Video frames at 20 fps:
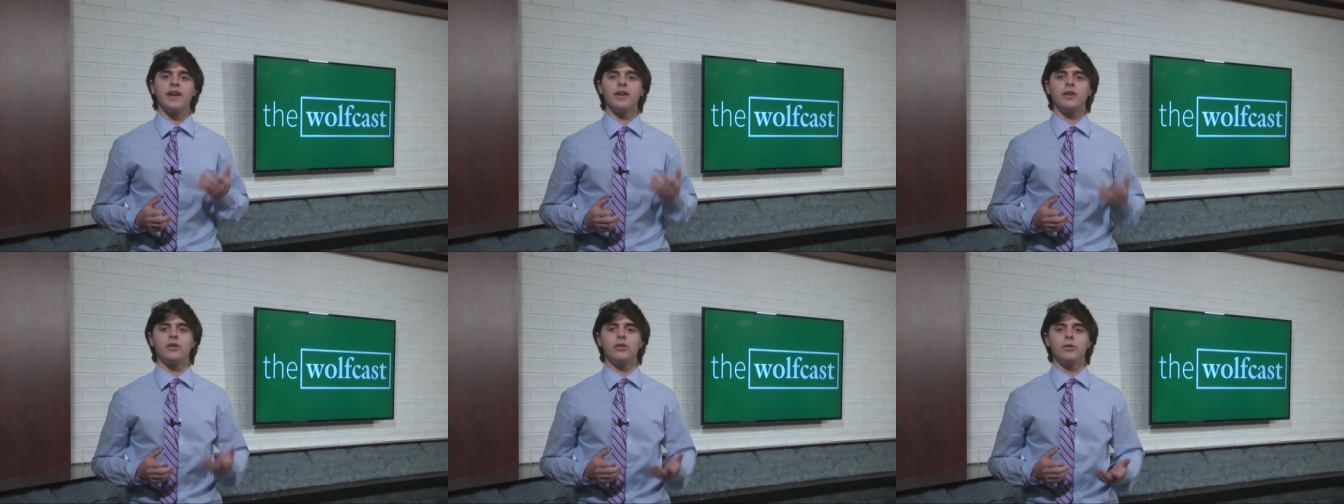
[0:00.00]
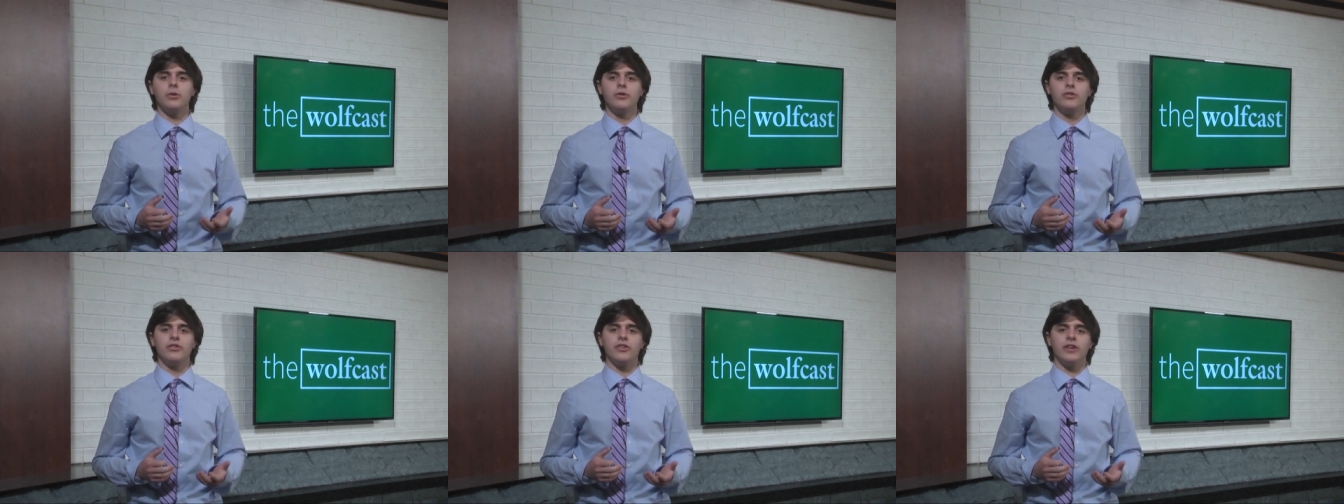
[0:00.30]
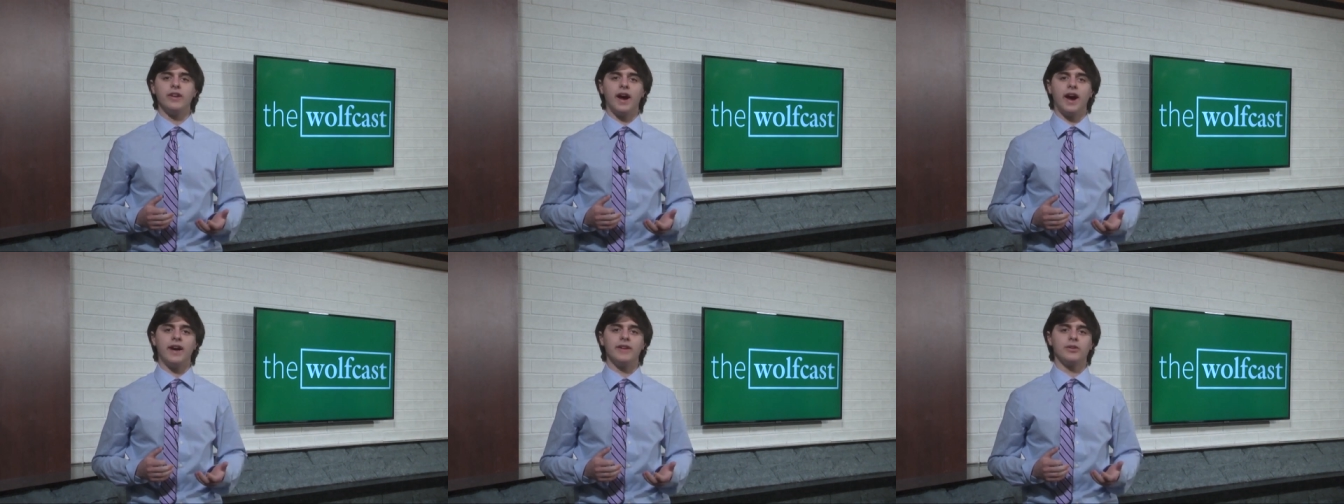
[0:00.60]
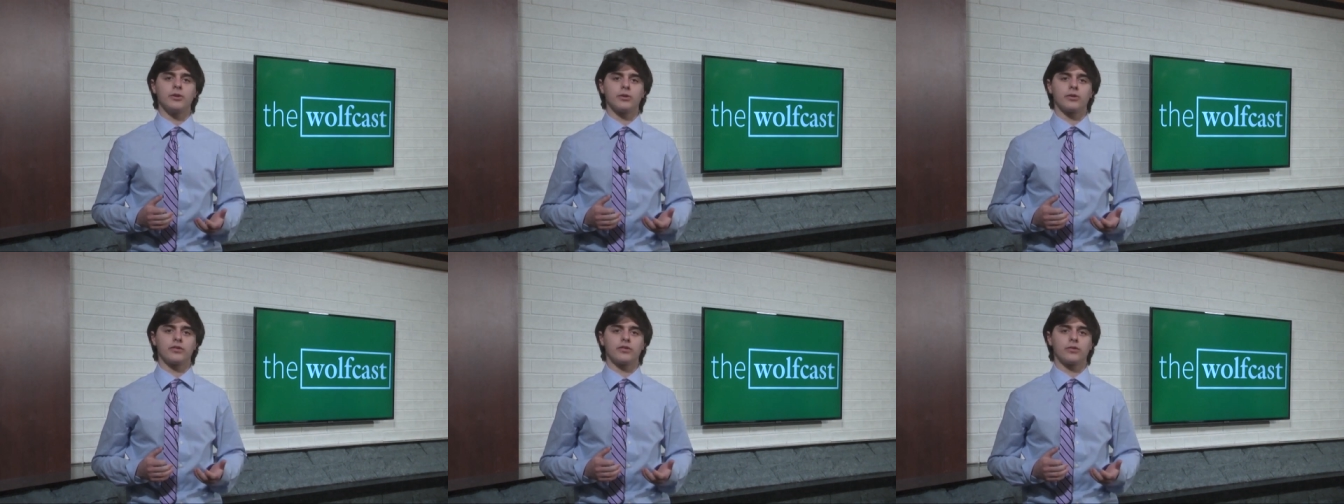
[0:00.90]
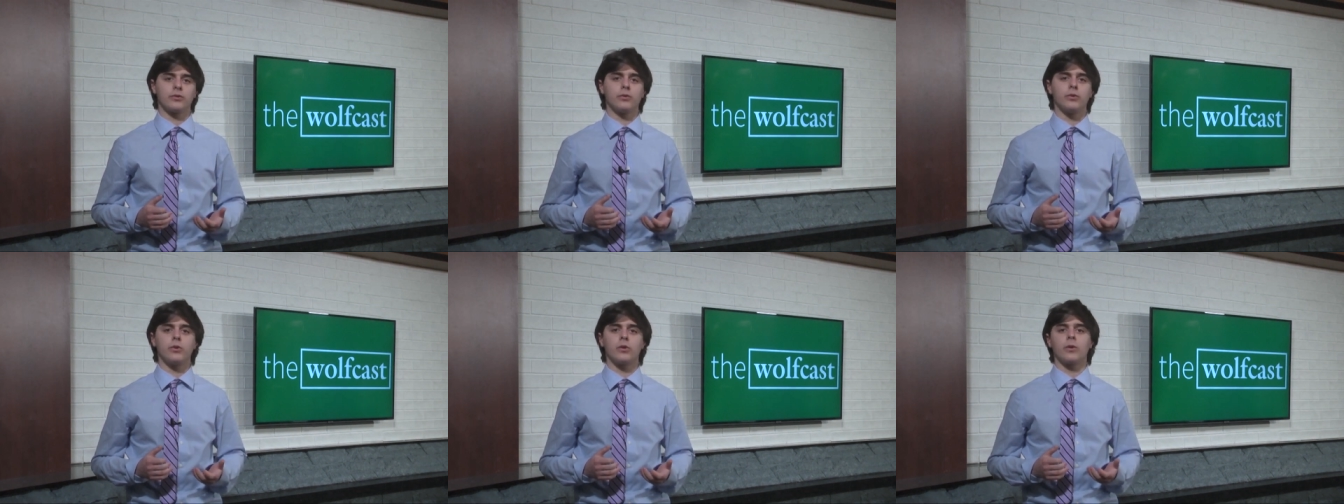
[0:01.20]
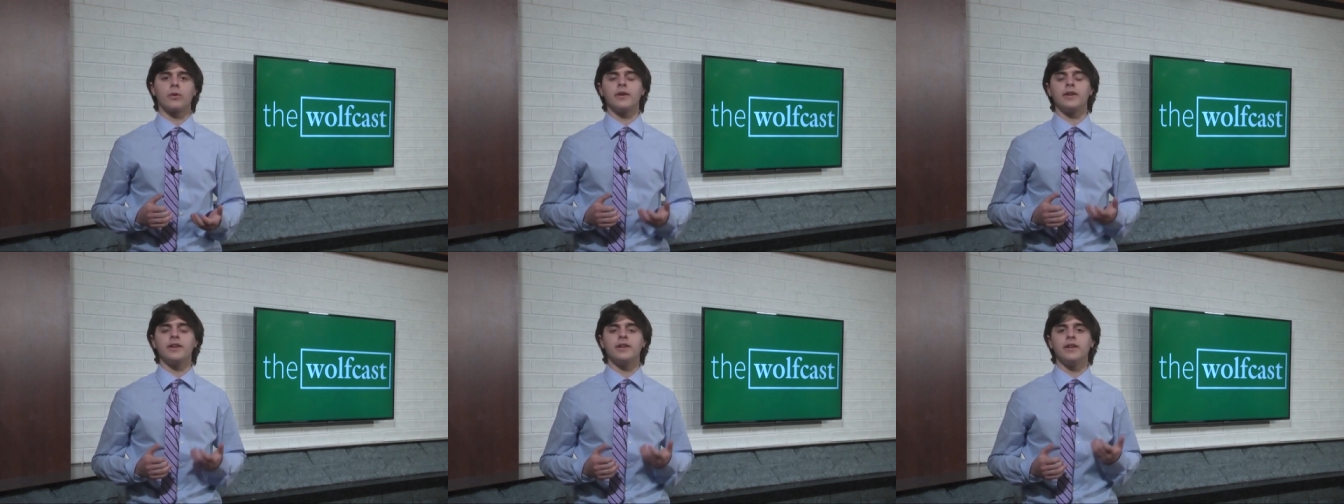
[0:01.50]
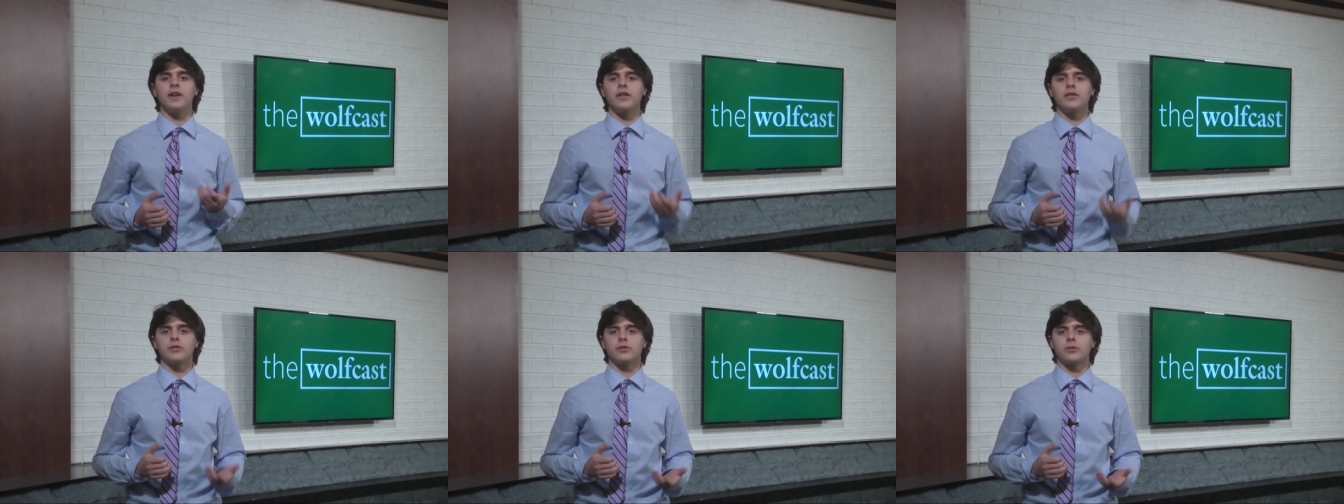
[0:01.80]
inclusion at your school or in
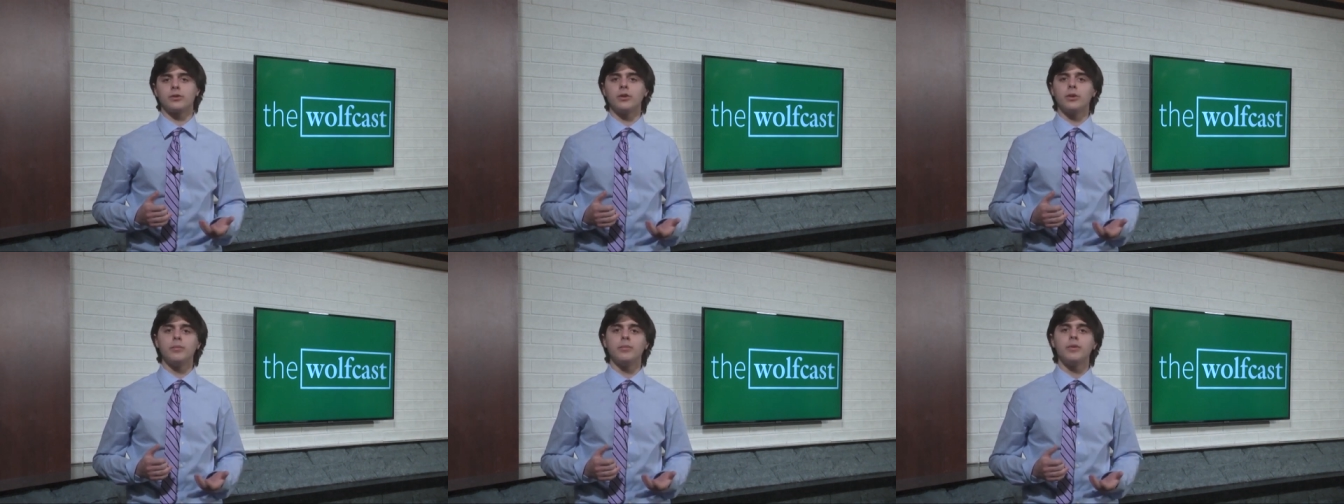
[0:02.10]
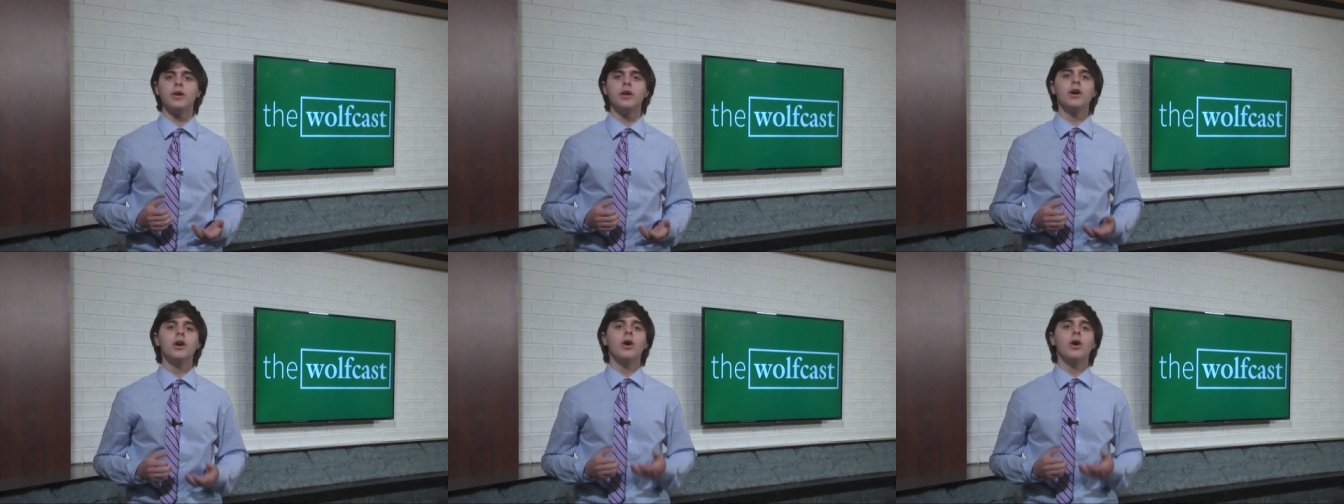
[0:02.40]
another group?